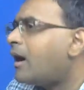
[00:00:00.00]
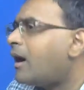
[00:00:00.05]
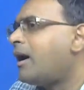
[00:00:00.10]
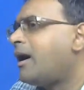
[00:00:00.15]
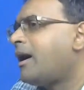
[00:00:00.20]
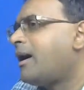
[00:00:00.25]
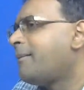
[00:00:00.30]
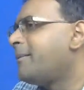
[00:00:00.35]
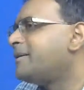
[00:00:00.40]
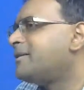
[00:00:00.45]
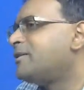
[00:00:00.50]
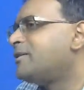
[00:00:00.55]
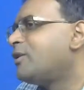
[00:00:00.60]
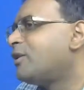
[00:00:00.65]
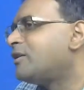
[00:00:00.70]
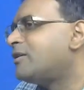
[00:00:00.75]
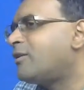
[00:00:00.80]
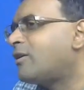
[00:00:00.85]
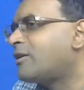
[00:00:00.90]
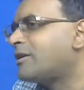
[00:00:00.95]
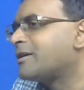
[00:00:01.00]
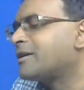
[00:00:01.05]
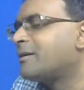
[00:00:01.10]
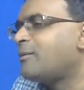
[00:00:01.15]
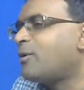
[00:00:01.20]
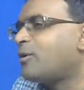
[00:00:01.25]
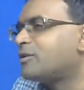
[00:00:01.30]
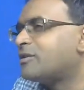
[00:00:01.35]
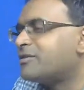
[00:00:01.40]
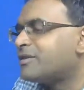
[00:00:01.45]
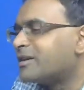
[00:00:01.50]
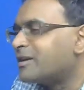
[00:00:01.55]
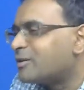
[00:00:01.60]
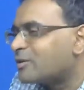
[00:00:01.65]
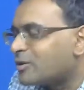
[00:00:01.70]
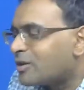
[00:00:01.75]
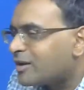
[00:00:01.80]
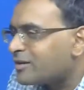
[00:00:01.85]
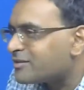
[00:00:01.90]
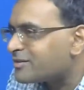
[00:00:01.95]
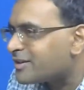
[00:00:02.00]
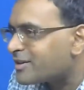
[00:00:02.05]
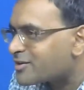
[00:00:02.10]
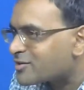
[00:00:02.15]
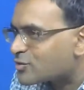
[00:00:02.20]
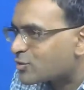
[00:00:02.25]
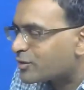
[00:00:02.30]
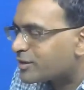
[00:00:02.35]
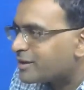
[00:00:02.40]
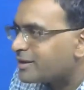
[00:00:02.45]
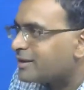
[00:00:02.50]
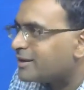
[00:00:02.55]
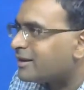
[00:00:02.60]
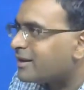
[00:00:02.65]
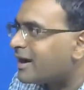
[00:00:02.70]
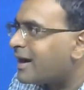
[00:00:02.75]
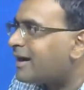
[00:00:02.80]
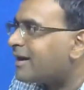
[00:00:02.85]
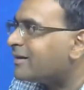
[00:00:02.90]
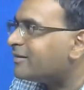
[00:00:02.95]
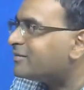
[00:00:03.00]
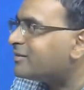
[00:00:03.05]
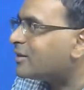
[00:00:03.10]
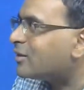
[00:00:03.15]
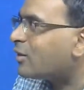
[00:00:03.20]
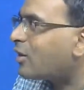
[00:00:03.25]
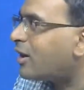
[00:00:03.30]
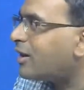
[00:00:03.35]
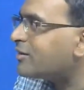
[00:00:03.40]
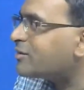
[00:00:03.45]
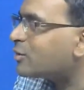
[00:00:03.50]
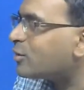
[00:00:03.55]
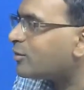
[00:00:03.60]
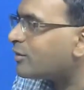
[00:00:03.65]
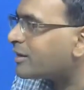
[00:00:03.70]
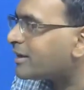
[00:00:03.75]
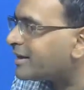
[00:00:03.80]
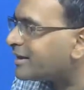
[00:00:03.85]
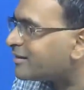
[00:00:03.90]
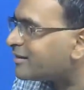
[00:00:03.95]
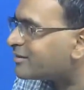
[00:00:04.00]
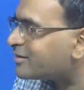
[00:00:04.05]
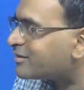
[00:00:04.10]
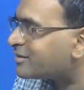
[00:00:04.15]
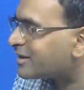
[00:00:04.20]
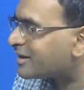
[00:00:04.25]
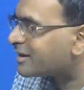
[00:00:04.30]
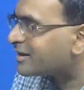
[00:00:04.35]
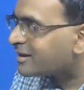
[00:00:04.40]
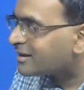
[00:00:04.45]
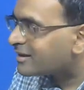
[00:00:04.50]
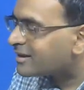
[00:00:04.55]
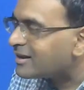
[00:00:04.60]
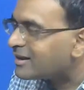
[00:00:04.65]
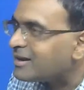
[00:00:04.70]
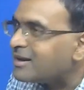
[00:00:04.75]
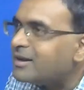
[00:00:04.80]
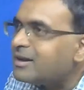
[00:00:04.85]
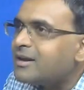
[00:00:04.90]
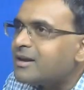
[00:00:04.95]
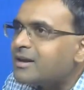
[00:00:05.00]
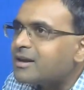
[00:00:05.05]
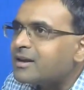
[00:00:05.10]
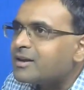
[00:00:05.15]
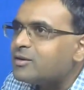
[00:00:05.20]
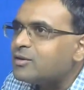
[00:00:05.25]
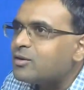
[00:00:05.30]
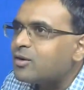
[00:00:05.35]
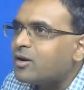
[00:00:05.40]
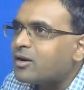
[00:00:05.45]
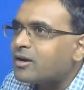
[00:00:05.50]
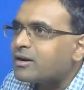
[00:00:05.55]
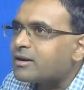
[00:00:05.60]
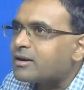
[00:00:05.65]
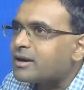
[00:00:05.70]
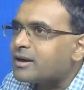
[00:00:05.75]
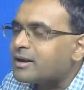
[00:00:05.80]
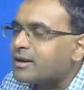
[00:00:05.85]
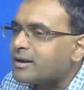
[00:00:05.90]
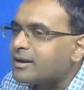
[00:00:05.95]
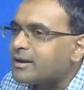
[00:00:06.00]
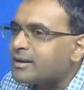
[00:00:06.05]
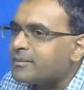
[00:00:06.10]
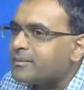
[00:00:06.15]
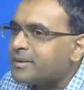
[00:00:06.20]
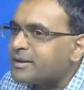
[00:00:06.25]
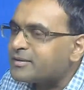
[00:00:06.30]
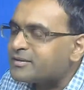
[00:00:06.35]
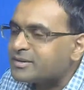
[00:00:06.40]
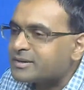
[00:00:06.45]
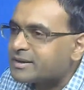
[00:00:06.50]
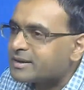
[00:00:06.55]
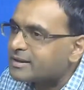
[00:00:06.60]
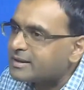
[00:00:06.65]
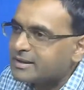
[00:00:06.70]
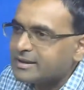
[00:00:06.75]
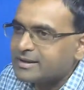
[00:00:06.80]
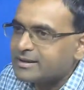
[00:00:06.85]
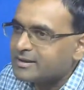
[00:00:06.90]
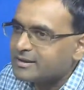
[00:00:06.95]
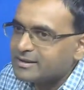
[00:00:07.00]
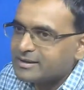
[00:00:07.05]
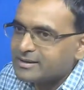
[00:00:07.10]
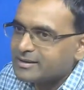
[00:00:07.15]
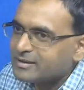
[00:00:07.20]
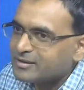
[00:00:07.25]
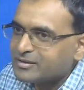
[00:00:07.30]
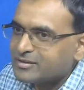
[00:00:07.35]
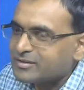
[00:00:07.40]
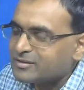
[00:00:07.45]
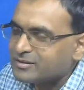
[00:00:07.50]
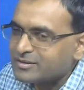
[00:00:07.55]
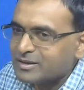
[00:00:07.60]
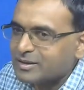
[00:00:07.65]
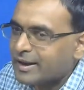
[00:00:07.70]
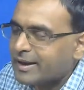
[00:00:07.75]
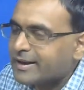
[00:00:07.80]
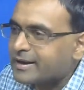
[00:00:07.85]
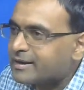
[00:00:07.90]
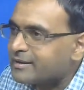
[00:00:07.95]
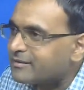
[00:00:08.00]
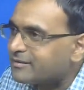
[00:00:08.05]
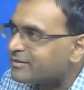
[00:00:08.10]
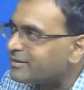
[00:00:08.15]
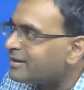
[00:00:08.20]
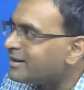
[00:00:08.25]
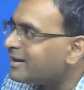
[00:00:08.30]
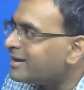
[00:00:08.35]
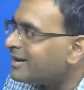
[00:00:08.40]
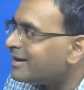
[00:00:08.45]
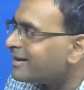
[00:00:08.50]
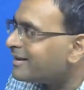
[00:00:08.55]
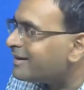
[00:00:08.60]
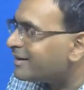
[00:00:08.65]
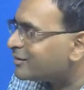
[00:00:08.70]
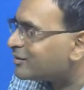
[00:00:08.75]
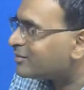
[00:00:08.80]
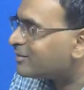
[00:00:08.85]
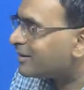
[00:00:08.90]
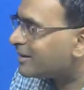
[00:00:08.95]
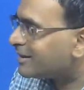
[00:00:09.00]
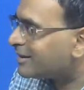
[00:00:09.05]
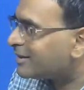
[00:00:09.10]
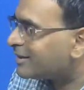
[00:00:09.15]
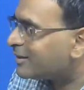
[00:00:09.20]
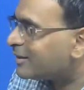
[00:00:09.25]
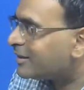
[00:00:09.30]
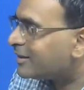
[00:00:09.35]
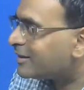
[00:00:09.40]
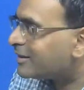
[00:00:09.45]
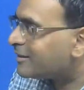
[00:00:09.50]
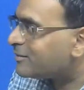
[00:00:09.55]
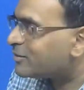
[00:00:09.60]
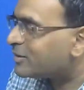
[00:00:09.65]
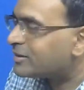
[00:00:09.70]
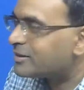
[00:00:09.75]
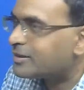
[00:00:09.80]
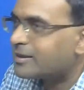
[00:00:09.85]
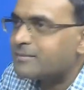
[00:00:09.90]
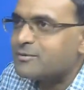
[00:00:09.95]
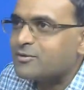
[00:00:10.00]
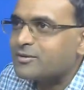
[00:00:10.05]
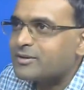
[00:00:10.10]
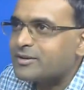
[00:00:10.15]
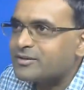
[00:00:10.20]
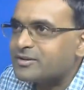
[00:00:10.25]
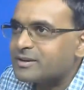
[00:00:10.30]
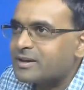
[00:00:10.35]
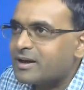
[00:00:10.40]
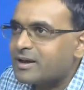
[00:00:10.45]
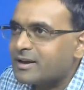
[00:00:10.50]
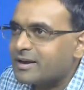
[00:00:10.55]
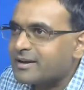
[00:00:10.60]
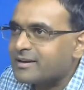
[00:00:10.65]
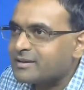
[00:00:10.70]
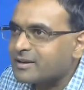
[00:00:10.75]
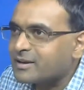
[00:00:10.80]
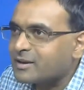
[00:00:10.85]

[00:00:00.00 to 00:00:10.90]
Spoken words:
I mean, we are talking about the signal to noise ratio here, and if the noise overrides the signal, you are basically negative decibel in terms of SNR, right?